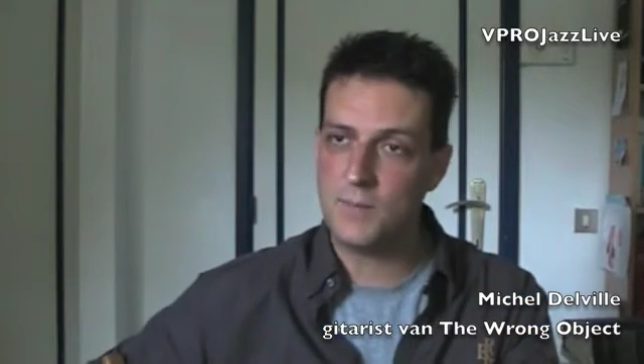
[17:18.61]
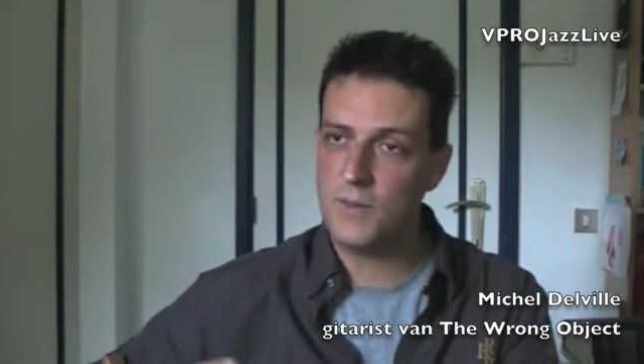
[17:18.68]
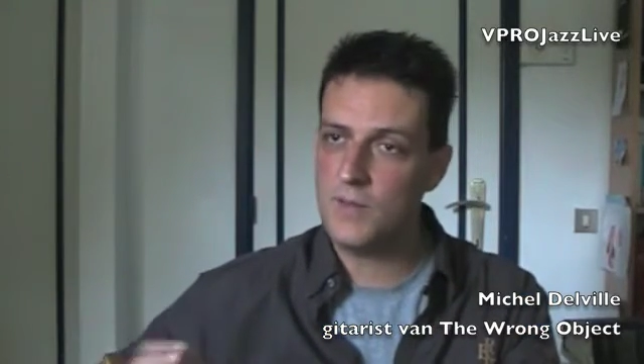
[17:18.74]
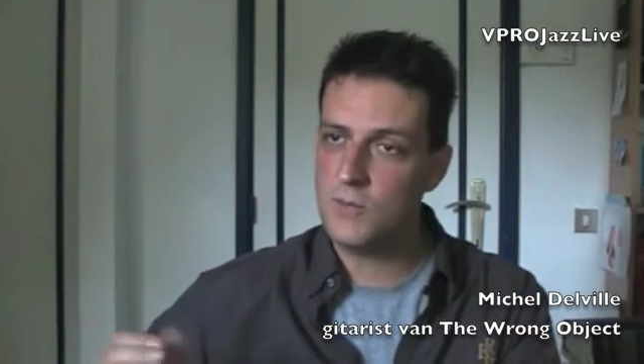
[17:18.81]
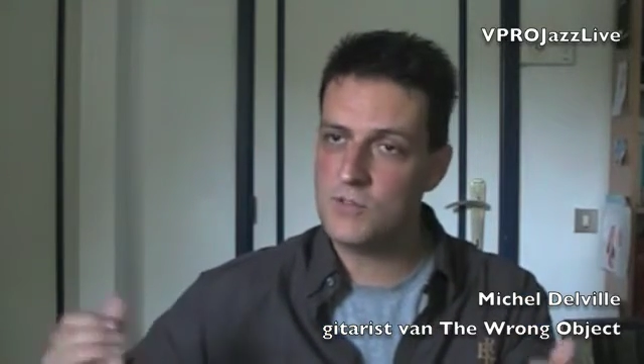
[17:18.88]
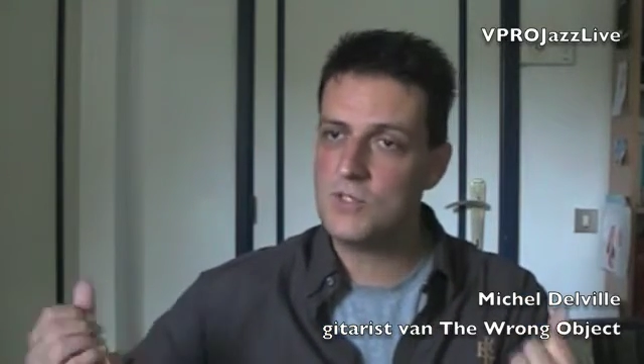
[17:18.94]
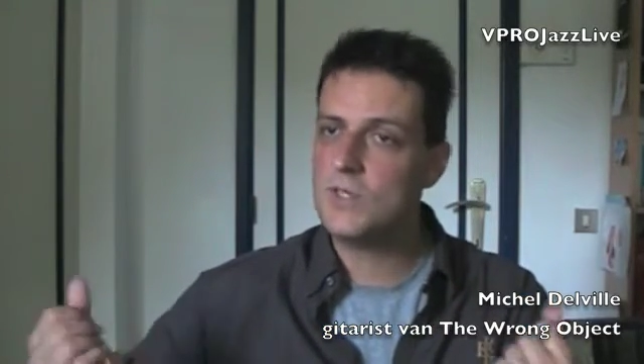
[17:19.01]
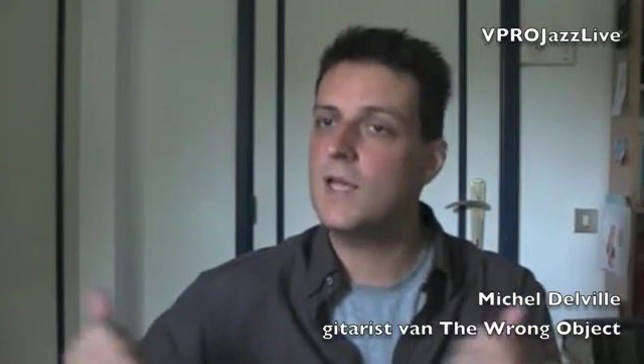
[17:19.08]
But
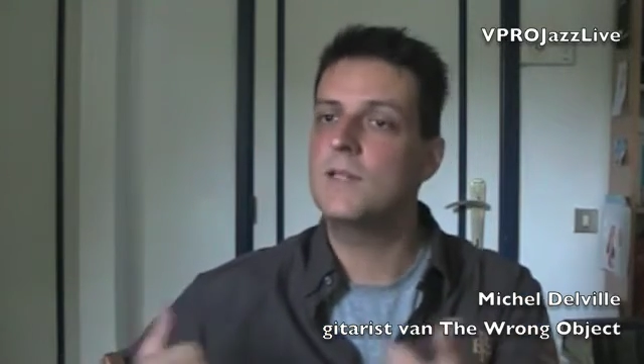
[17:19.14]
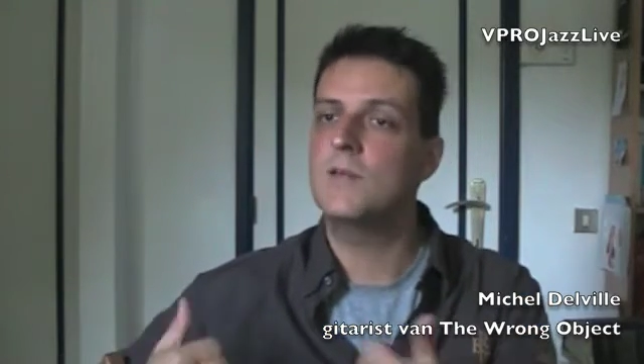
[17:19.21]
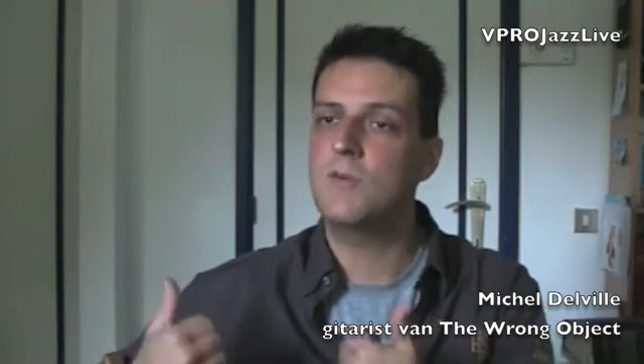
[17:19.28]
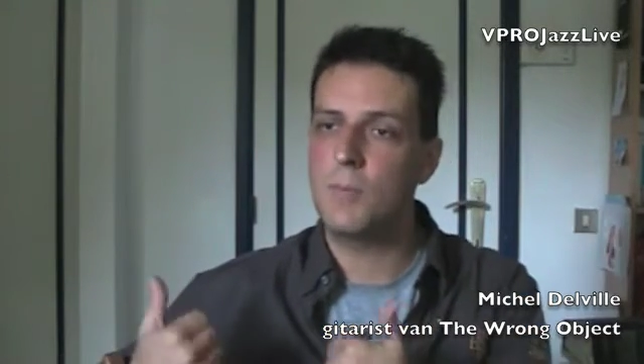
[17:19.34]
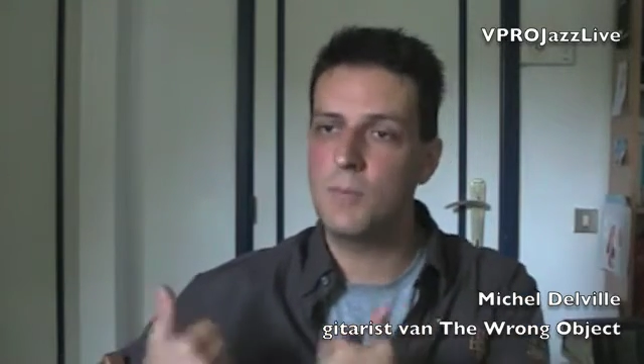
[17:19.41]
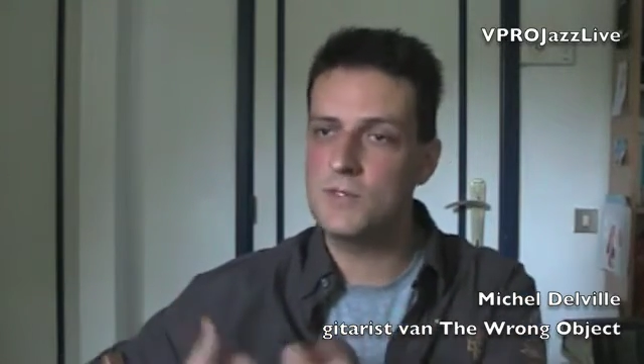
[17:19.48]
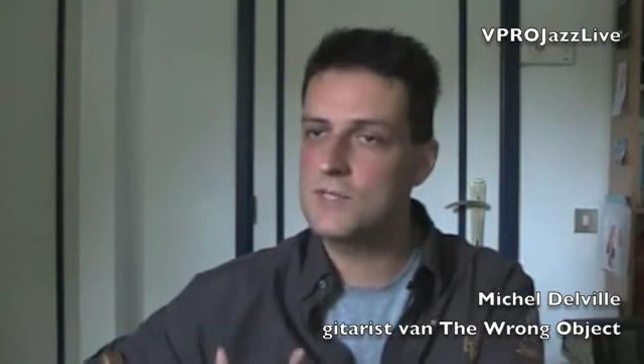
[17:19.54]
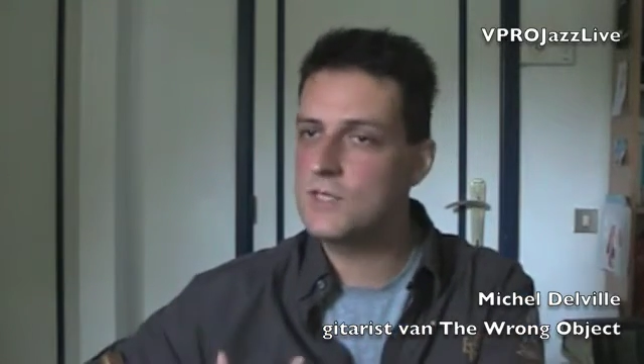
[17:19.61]
there was a kind of
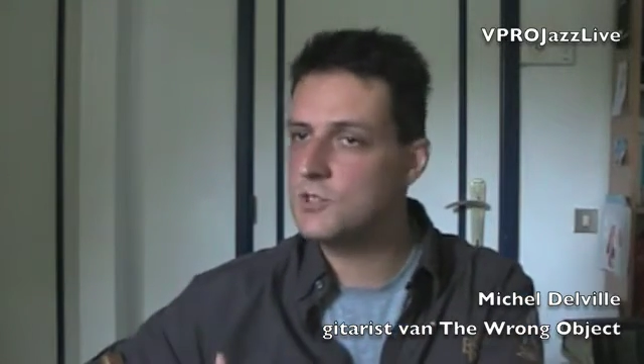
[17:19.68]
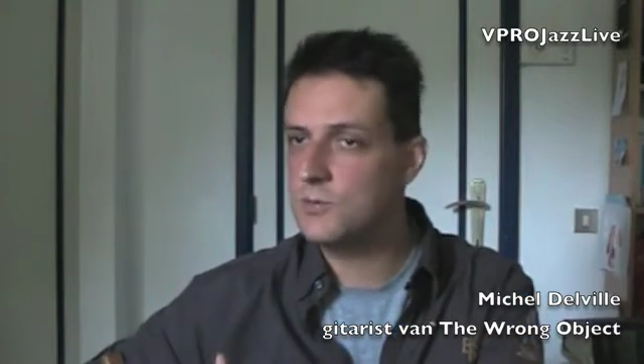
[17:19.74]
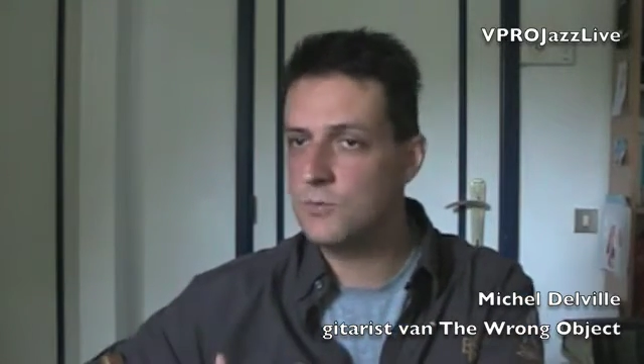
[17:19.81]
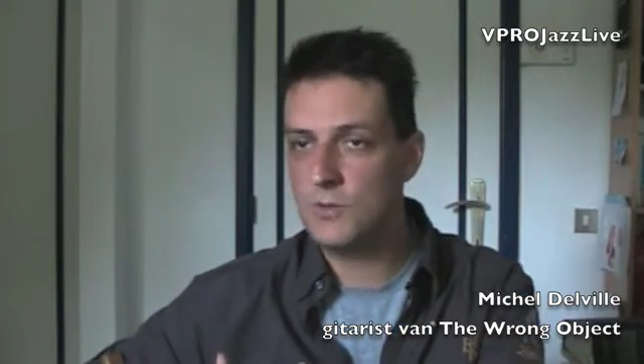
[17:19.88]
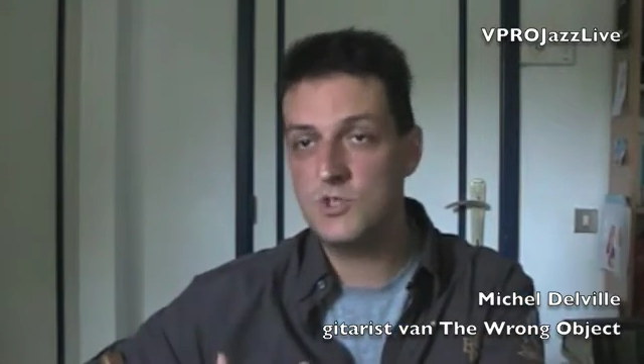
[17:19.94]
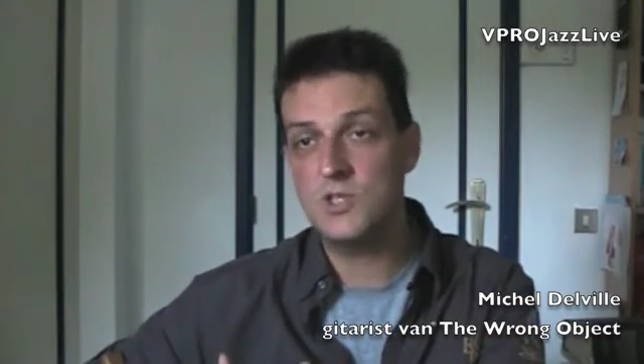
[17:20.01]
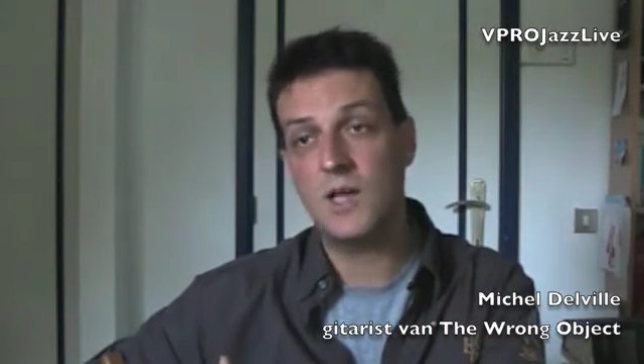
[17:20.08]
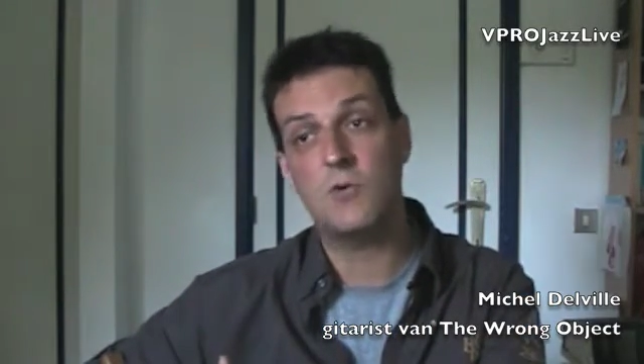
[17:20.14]
opposition
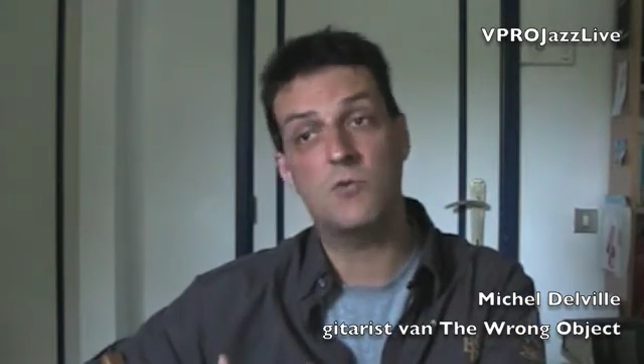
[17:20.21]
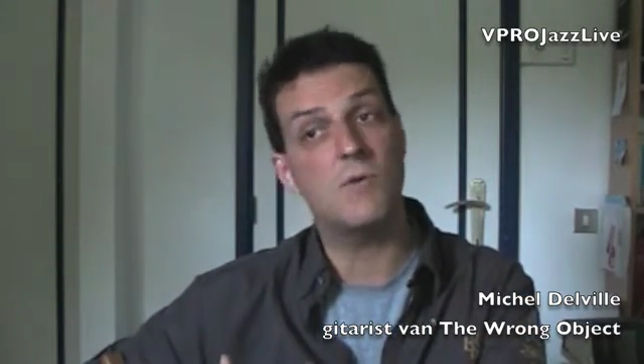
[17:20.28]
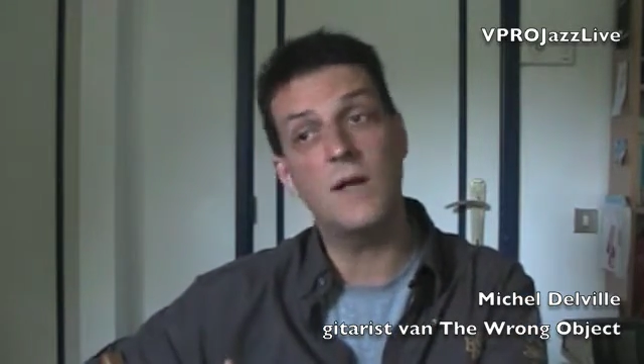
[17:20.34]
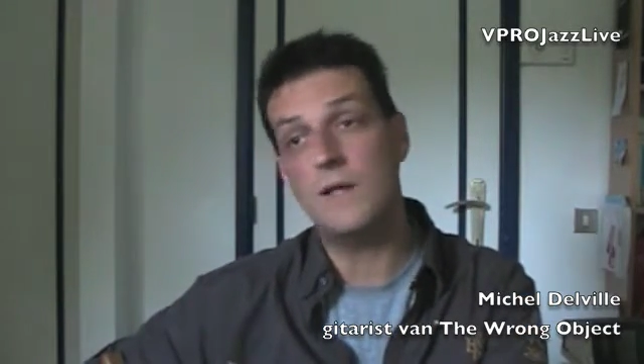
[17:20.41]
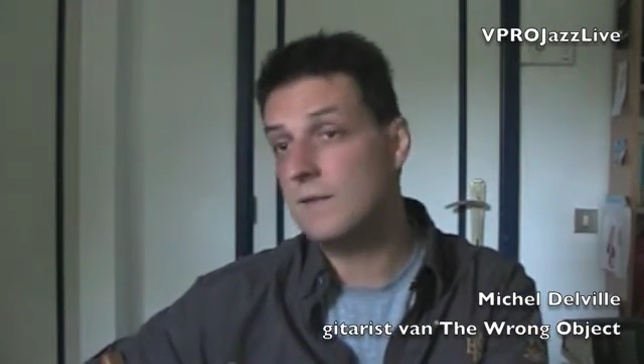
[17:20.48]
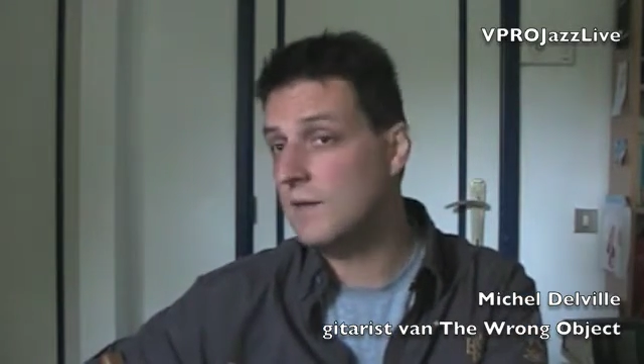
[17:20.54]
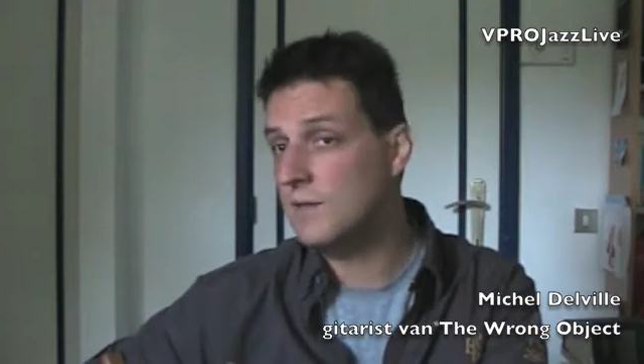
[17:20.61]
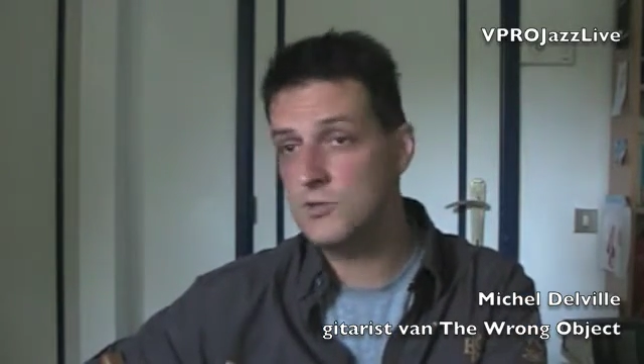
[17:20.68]
which I
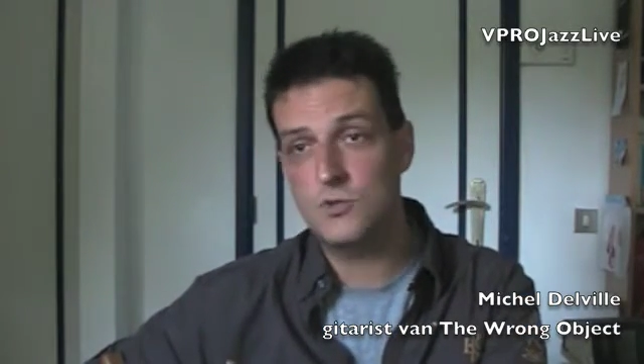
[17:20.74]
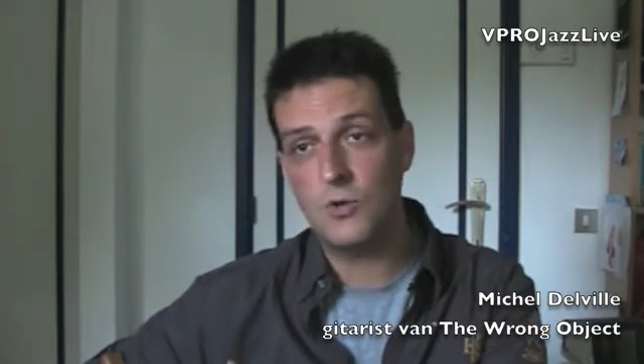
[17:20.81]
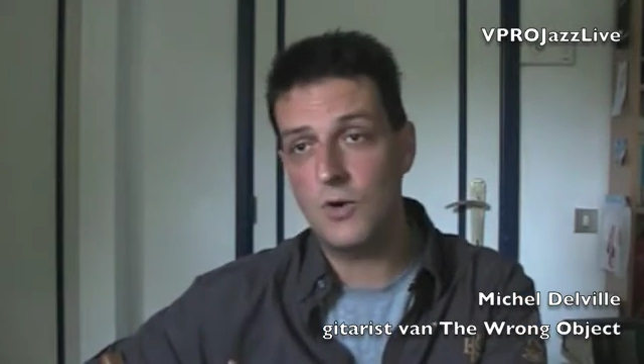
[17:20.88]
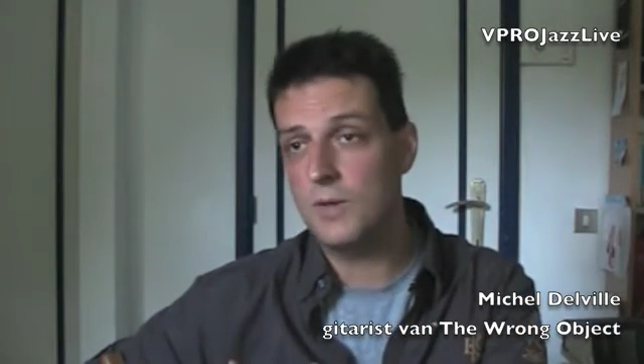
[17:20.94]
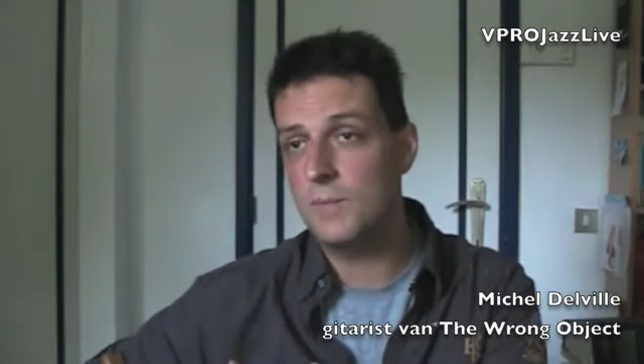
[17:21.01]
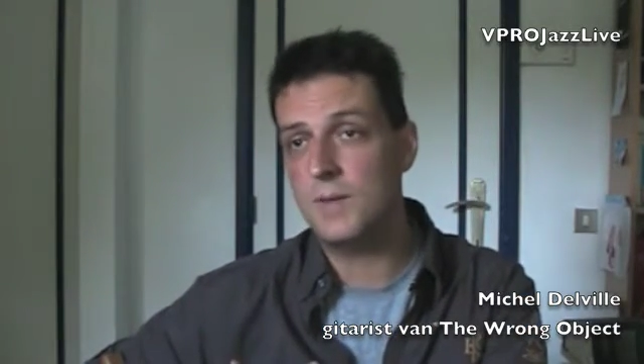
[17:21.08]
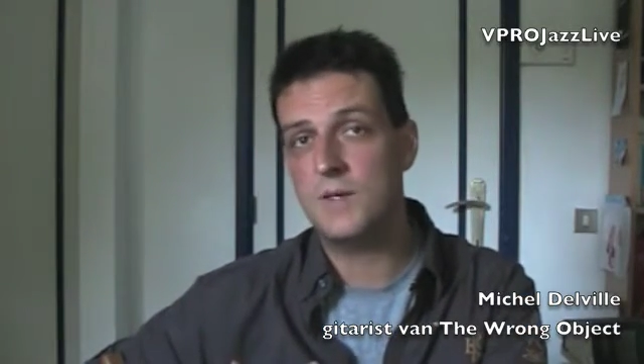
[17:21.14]
greatly enjoyed,